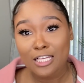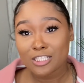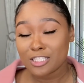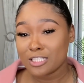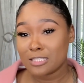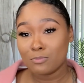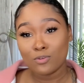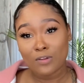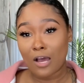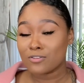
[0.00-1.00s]
She's
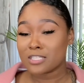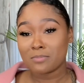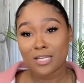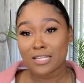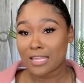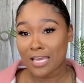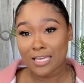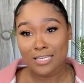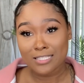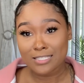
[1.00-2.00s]
moved on to better
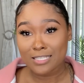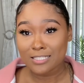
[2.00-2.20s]
things.